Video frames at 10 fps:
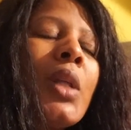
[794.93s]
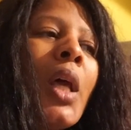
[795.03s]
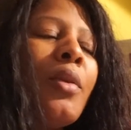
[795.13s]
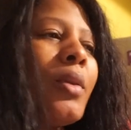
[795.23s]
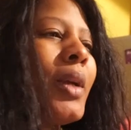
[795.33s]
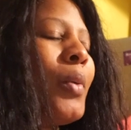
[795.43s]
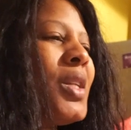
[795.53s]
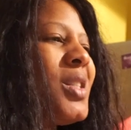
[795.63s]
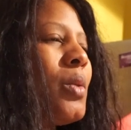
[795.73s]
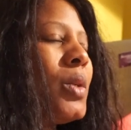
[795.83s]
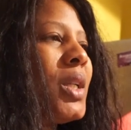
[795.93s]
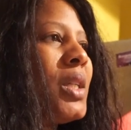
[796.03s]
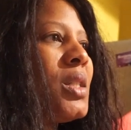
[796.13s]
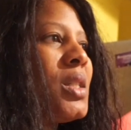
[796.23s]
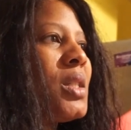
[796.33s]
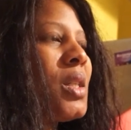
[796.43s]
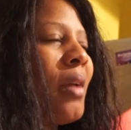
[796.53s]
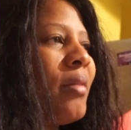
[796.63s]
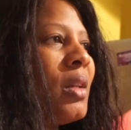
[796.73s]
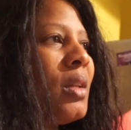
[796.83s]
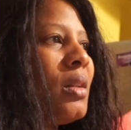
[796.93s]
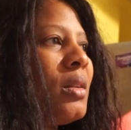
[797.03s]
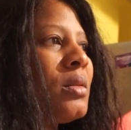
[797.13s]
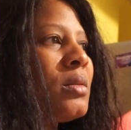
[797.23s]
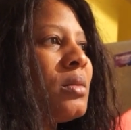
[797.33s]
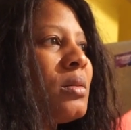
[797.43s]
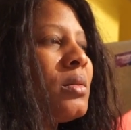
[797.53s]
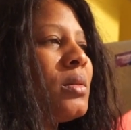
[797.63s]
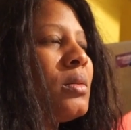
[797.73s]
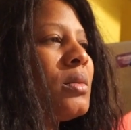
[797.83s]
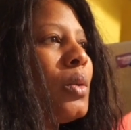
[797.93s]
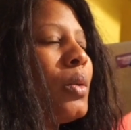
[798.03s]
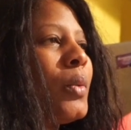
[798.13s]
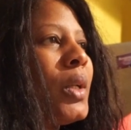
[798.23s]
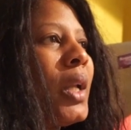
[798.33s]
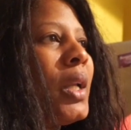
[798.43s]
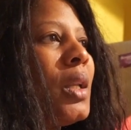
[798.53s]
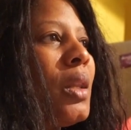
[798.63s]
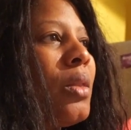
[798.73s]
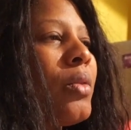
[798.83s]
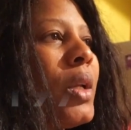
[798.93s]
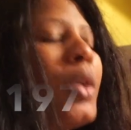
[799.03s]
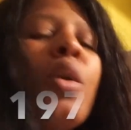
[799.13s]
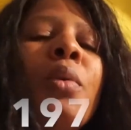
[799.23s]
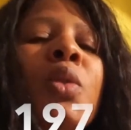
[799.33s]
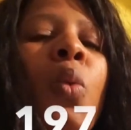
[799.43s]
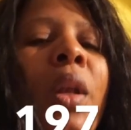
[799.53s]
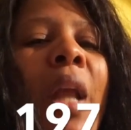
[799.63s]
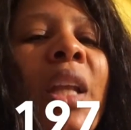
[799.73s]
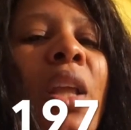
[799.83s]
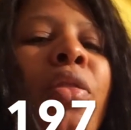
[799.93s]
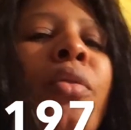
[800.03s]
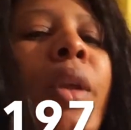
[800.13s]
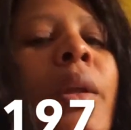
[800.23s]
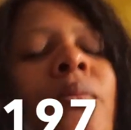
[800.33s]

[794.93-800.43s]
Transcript: I don't know. I want to say 197 or 193. No, it was 193